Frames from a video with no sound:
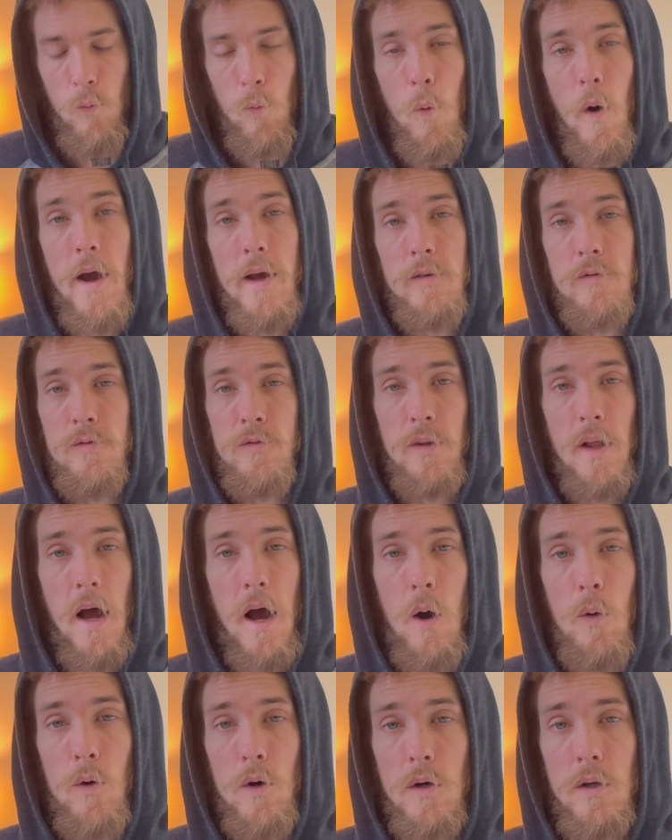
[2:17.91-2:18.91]
white
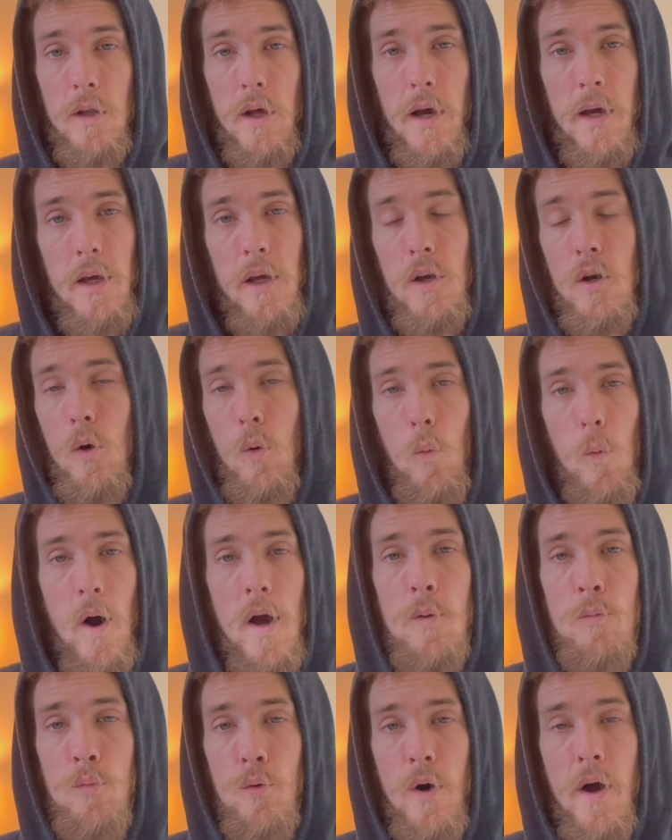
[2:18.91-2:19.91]
flour, like, you know,
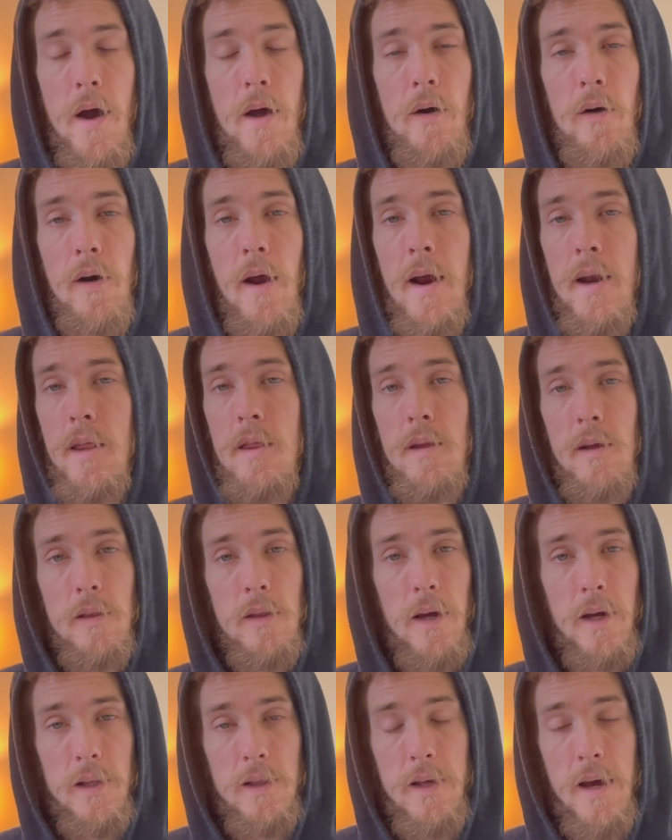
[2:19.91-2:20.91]
white bread or anything
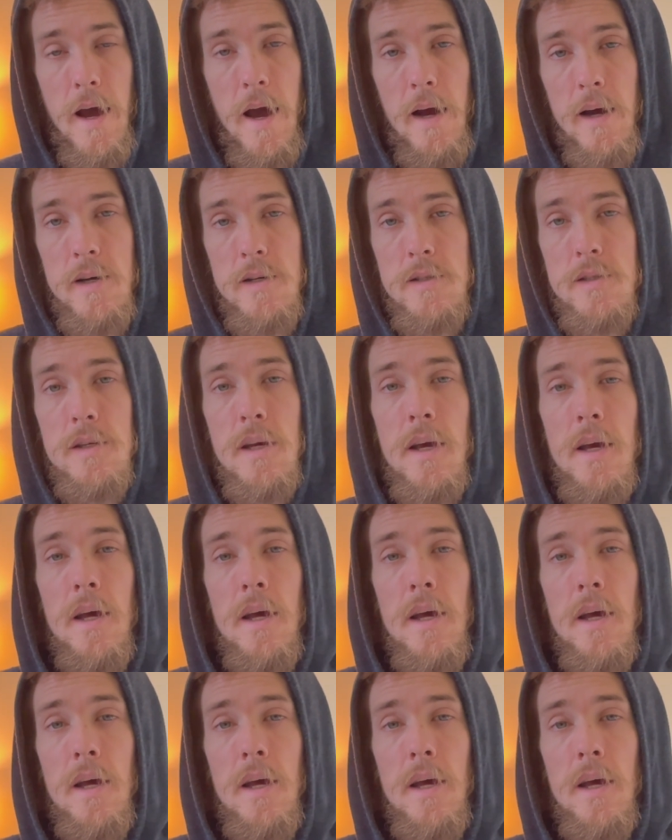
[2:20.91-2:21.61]
like that, because